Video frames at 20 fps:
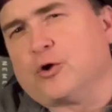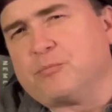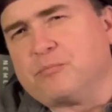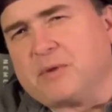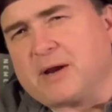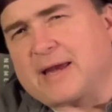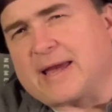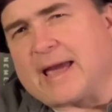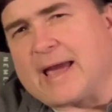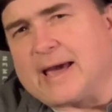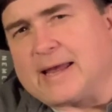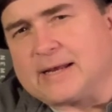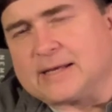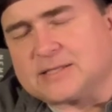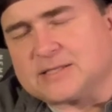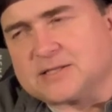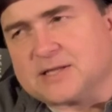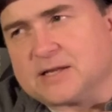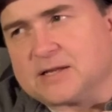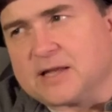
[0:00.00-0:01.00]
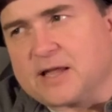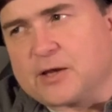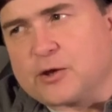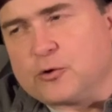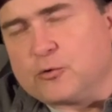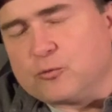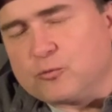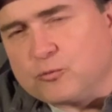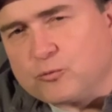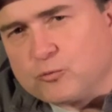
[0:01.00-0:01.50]
mechanics that let
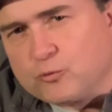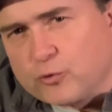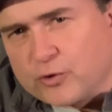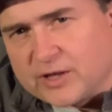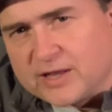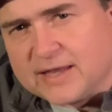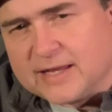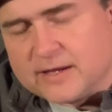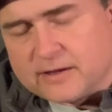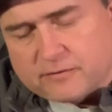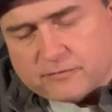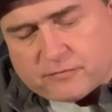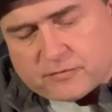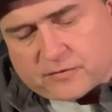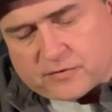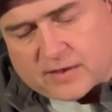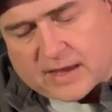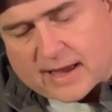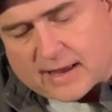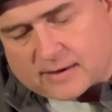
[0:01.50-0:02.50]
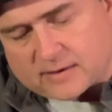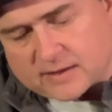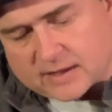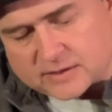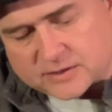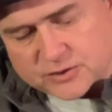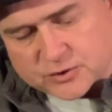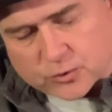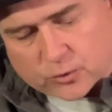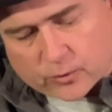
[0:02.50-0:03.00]
you relive
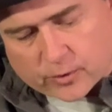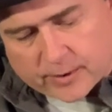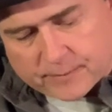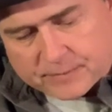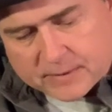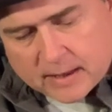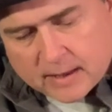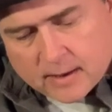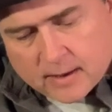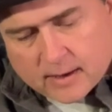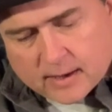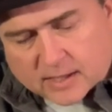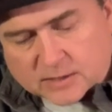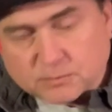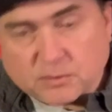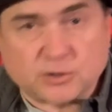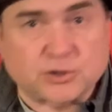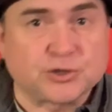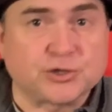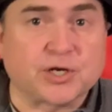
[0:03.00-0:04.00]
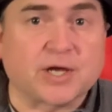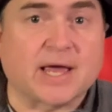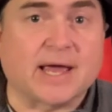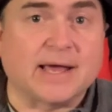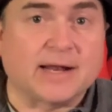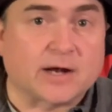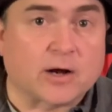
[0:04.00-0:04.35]
that story as much as you can in